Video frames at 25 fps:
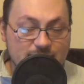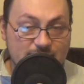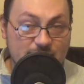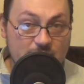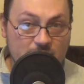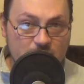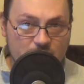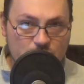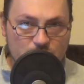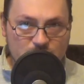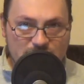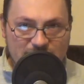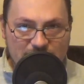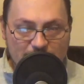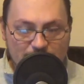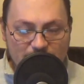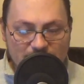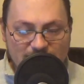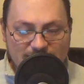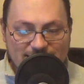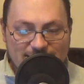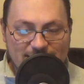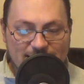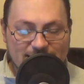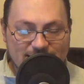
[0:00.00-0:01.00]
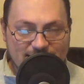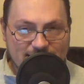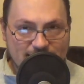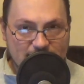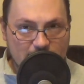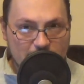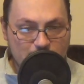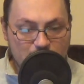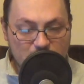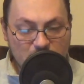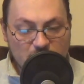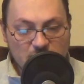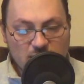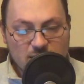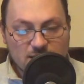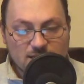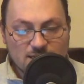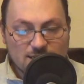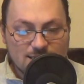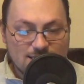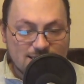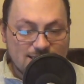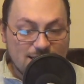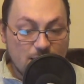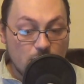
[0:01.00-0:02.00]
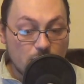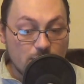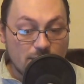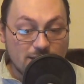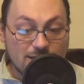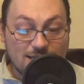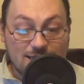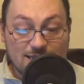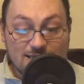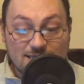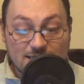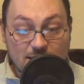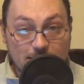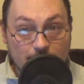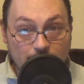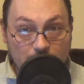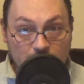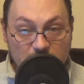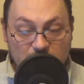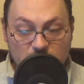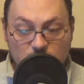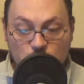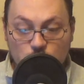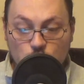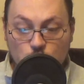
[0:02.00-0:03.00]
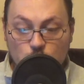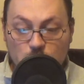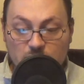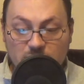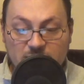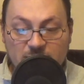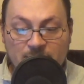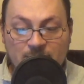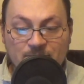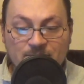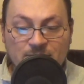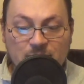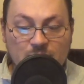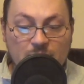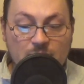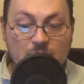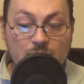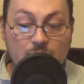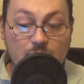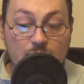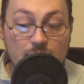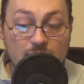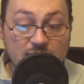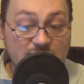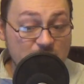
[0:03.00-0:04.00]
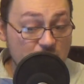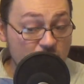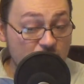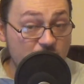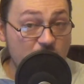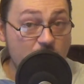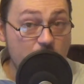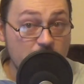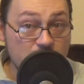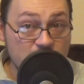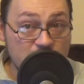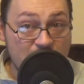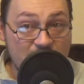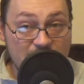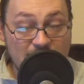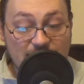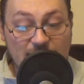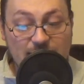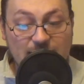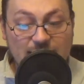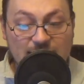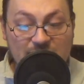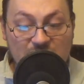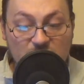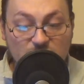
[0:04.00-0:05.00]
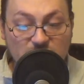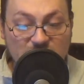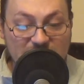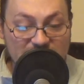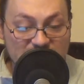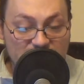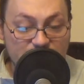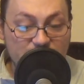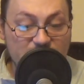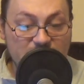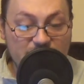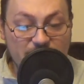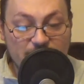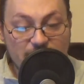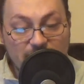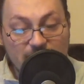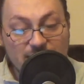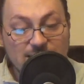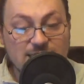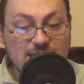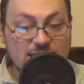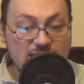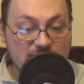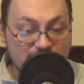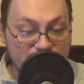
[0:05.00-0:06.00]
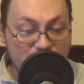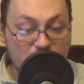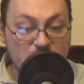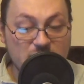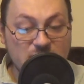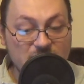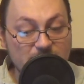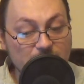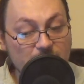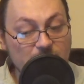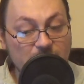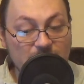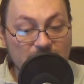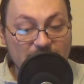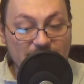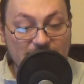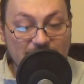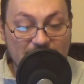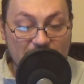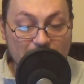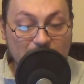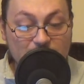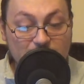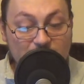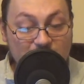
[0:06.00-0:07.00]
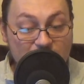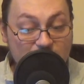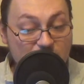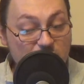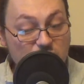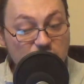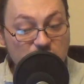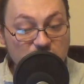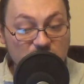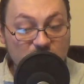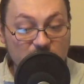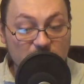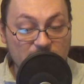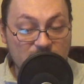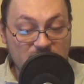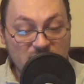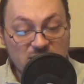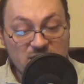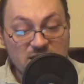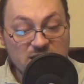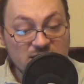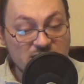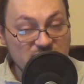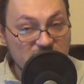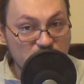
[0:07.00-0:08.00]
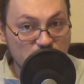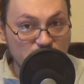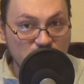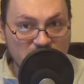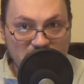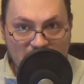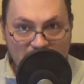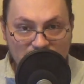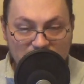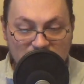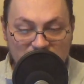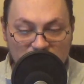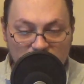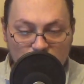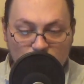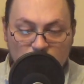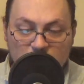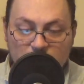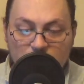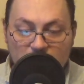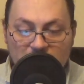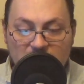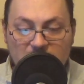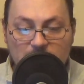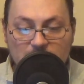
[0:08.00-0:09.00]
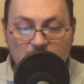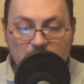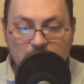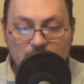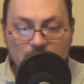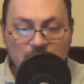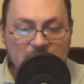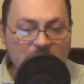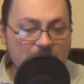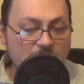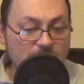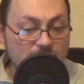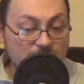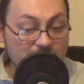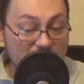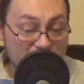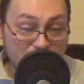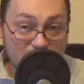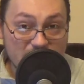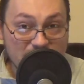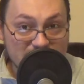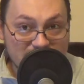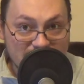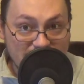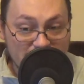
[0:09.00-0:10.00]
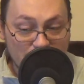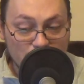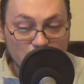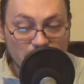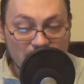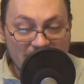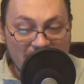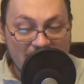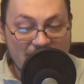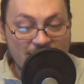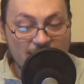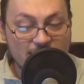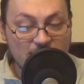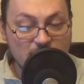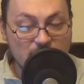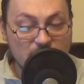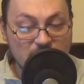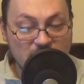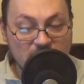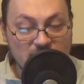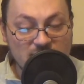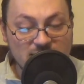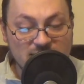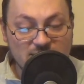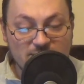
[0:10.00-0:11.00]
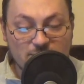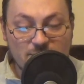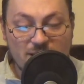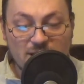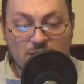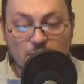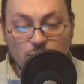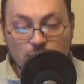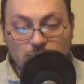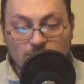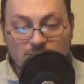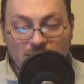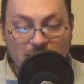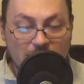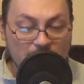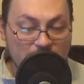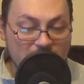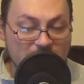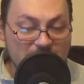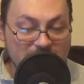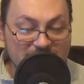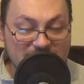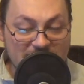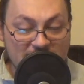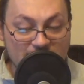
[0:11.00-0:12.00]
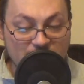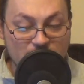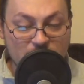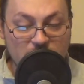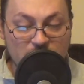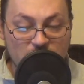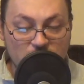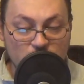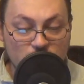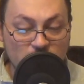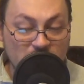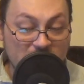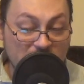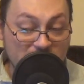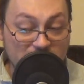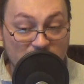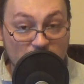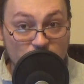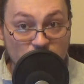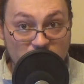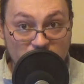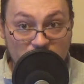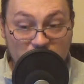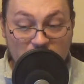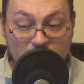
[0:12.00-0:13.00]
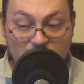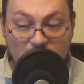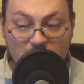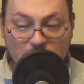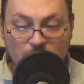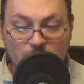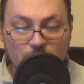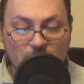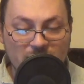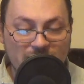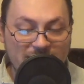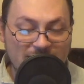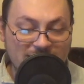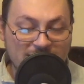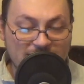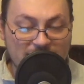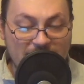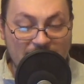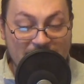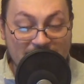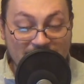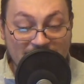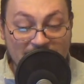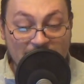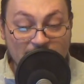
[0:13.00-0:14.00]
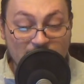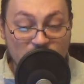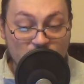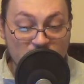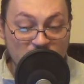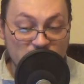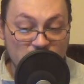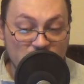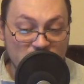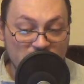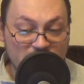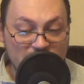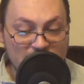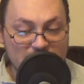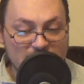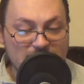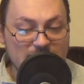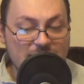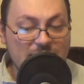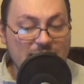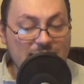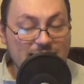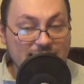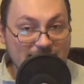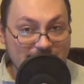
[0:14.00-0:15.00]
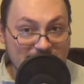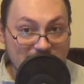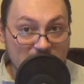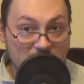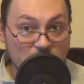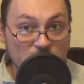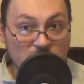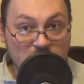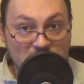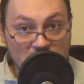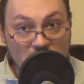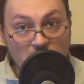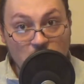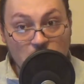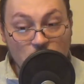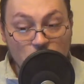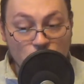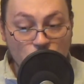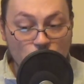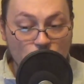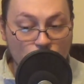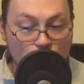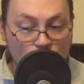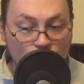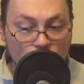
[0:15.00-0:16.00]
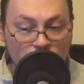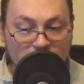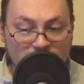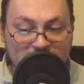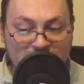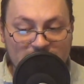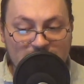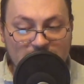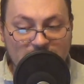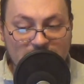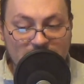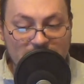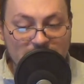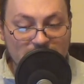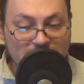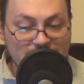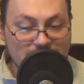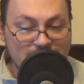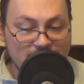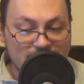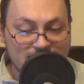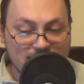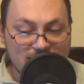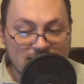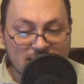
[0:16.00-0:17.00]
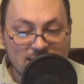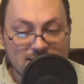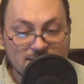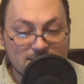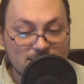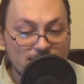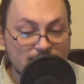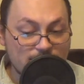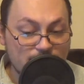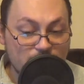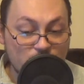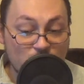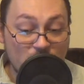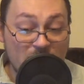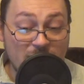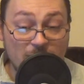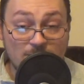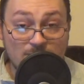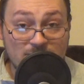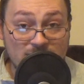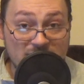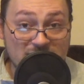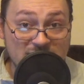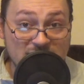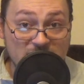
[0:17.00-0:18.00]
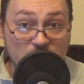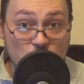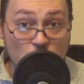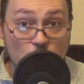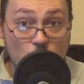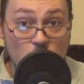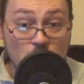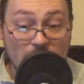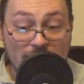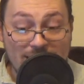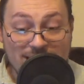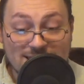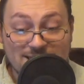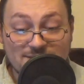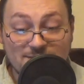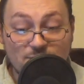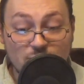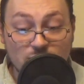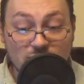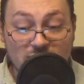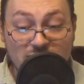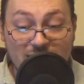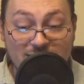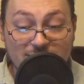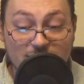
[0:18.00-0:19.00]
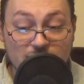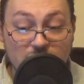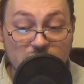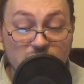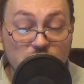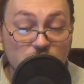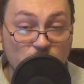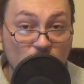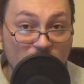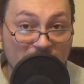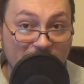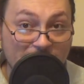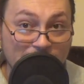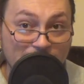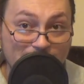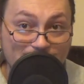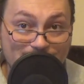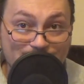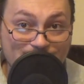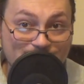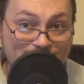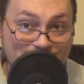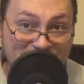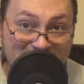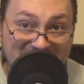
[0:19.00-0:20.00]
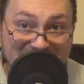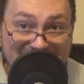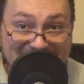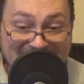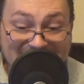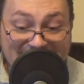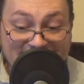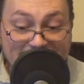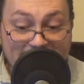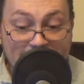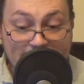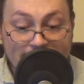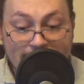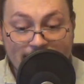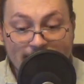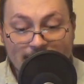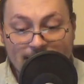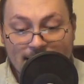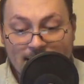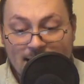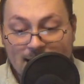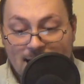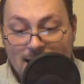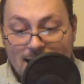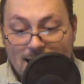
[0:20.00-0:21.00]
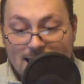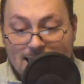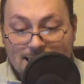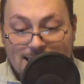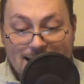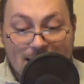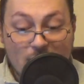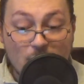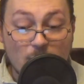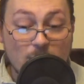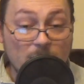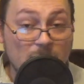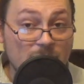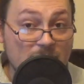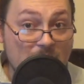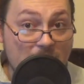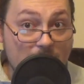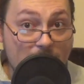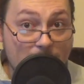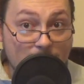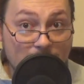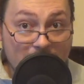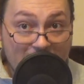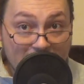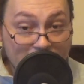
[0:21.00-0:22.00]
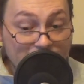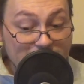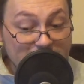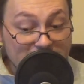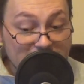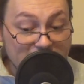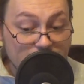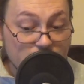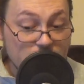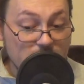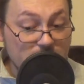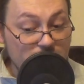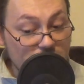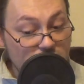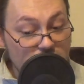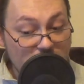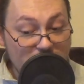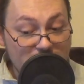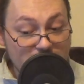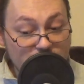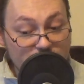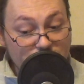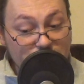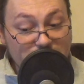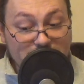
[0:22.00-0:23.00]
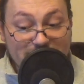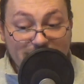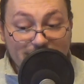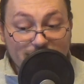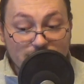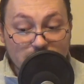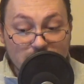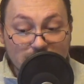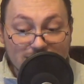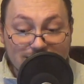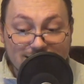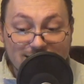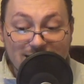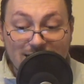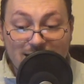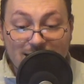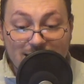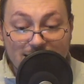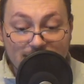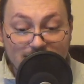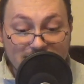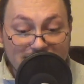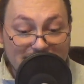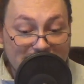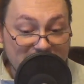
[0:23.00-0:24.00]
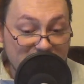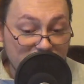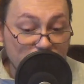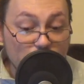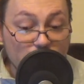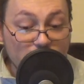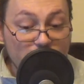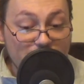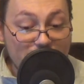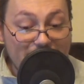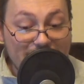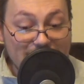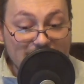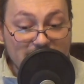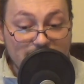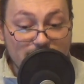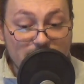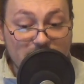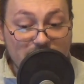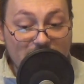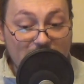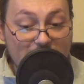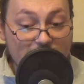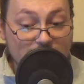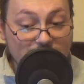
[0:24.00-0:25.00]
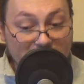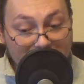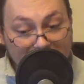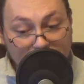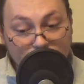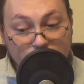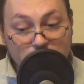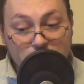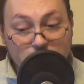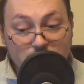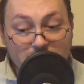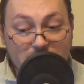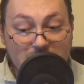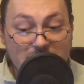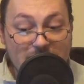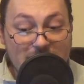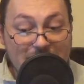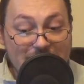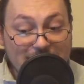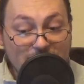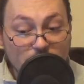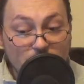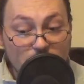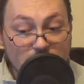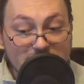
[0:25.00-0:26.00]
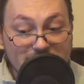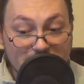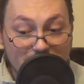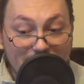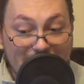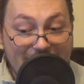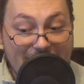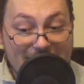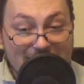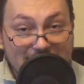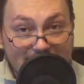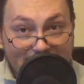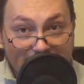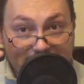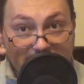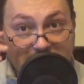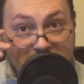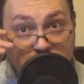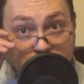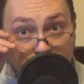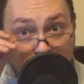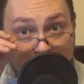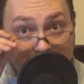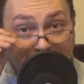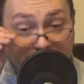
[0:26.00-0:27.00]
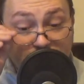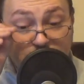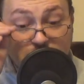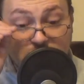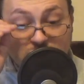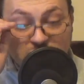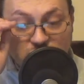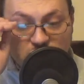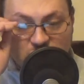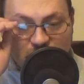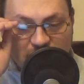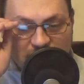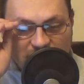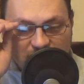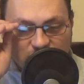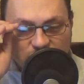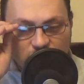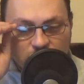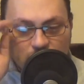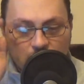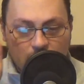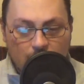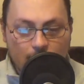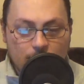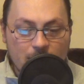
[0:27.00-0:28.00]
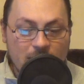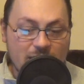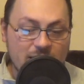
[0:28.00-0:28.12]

So, segment 6, opinions. Alright, let's keep this short. So far, I laid out as many facts as possible and kept my personal opinions to an absolute minimum. Not because I don't have opinions of my own, but because I presume that most people who will end up watching this don't know all the details since y'all asked for coverage, well, this is it. Now, my position changed several times as new facts became known to me and also as the situation changed.